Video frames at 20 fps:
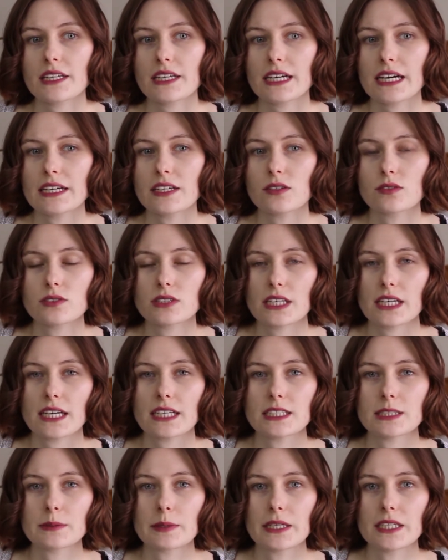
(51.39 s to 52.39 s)
Like, I don't think
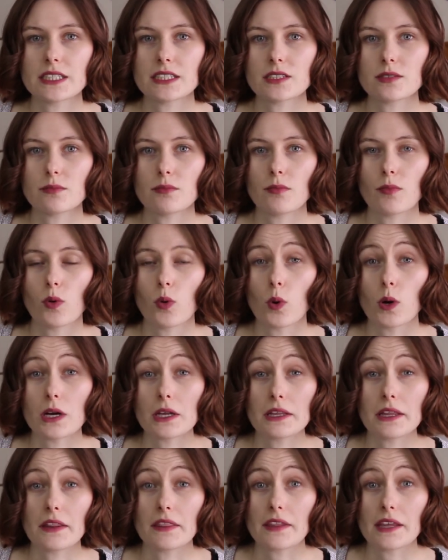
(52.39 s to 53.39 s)
I spend
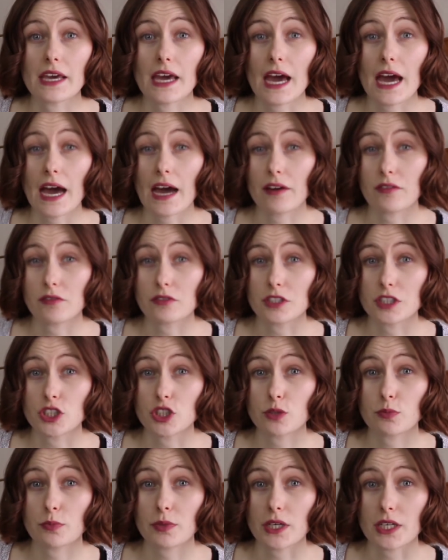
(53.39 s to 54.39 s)
more than the
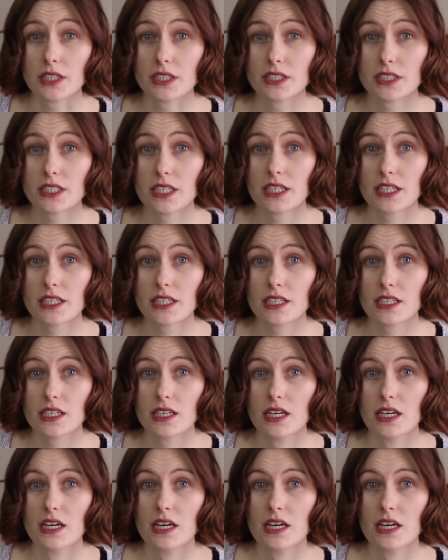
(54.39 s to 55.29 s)
average person.